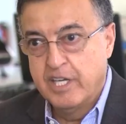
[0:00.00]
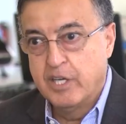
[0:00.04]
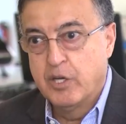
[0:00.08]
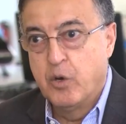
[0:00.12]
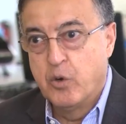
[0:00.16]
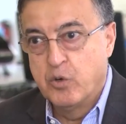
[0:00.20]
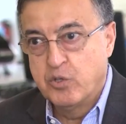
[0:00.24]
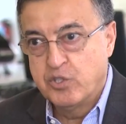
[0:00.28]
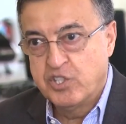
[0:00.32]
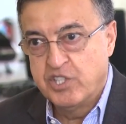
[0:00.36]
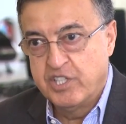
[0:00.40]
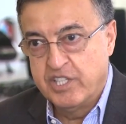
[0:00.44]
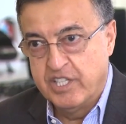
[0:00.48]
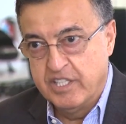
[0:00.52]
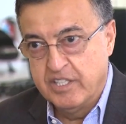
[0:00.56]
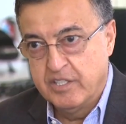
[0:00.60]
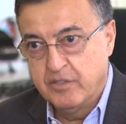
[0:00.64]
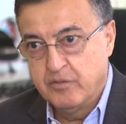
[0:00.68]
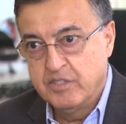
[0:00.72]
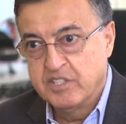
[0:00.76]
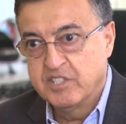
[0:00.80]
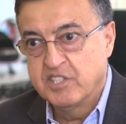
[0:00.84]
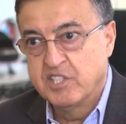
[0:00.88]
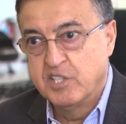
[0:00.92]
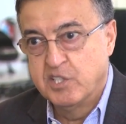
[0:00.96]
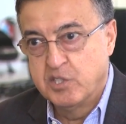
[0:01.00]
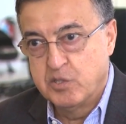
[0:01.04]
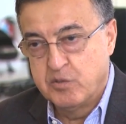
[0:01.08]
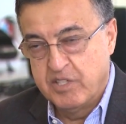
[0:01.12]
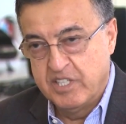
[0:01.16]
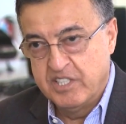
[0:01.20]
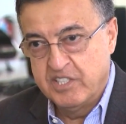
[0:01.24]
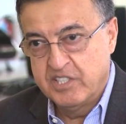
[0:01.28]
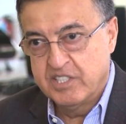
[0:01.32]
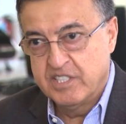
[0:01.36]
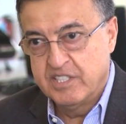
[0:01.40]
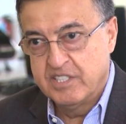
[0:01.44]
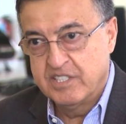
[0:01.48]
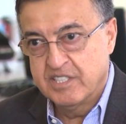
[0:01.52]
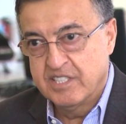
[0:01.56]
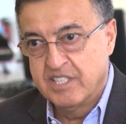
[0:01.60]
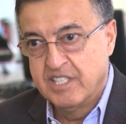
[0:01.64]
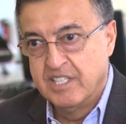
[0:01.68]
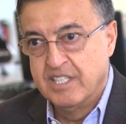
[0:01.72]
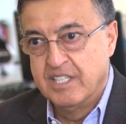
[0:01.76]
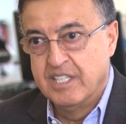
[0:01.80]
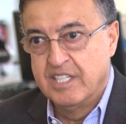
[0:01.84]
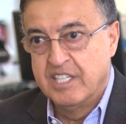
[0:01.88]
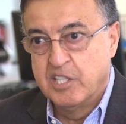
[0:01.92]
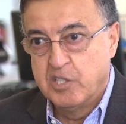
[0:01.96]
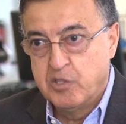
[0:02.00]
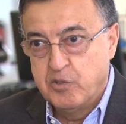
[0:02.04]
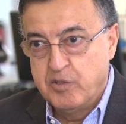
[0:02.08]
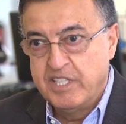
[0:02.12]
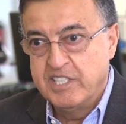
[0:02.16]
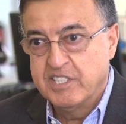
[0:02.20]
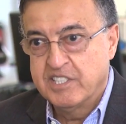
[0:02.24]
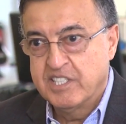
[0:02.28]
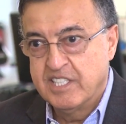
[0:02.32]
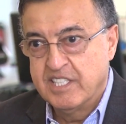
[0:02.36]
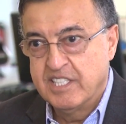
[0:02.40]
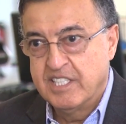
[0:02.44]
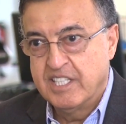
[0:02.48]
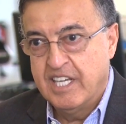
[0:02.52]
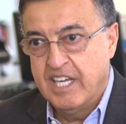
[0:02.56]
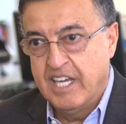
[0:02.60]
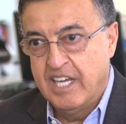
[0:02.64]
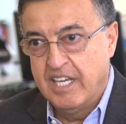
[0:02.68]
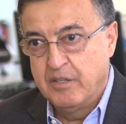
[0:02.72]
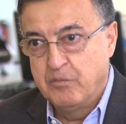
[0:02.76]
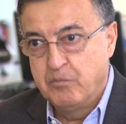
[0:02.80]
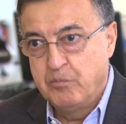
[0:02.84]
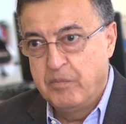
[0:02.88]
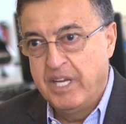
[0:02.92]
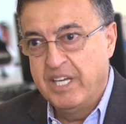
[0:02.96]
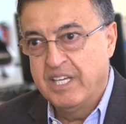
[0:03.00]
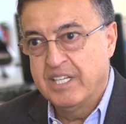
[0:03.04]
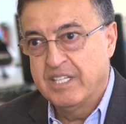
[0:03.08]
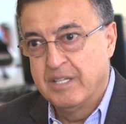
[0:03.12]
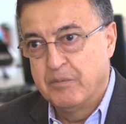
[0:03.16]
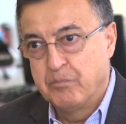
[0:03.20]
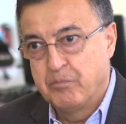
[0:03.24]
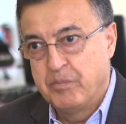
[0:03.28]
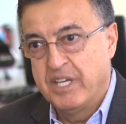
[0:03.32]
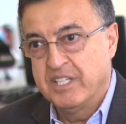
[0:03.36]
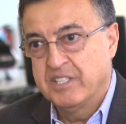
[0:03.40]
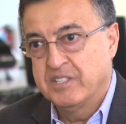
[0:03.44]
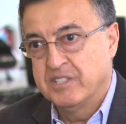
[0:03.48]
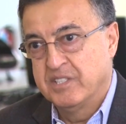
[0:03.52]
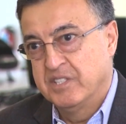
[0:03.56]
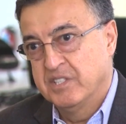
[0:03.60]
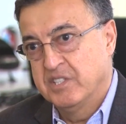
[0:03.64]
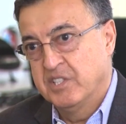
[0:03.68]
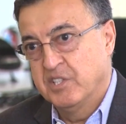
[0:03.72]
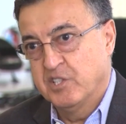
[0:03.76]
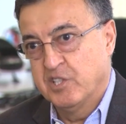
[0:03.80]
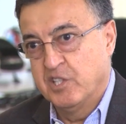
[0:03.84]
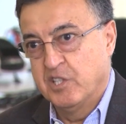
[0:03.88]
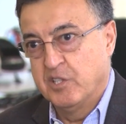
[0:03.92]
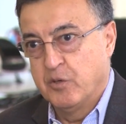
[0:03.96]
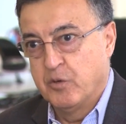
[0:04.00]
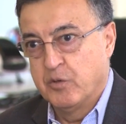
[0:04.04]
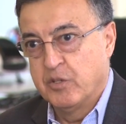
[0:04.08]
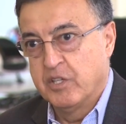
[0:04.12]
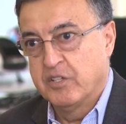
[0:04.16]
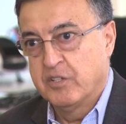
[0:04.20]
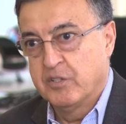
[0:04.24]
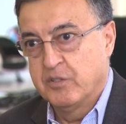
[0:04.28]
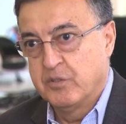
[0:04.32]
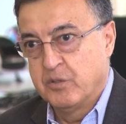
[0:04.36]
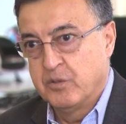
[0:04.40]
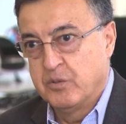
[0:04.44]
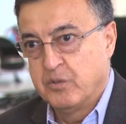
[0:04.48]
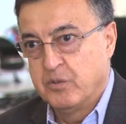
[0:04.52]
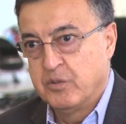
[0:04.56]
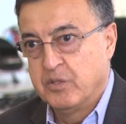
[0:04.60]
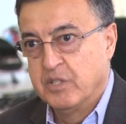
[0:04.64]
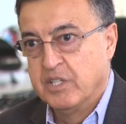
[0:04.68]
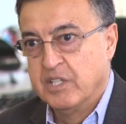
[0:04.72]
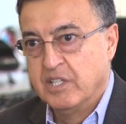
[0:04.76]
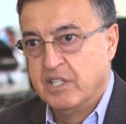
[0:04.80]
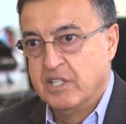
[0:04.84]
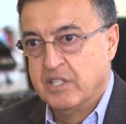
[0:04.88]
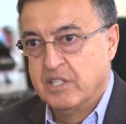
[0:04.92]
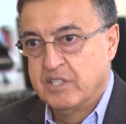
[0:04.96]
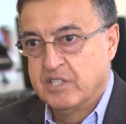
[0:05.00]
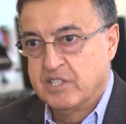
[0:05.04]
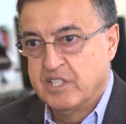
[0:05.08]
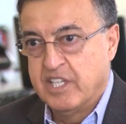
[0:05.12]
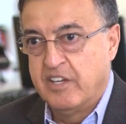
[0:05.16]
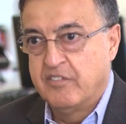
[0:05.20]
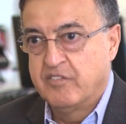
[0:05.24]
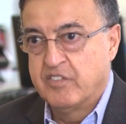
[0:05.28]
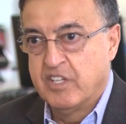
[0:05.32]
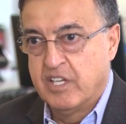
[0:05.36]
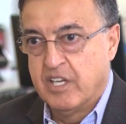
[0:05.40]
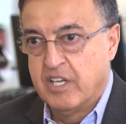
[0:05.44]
negotiate with situations reason and make the best decision in order to save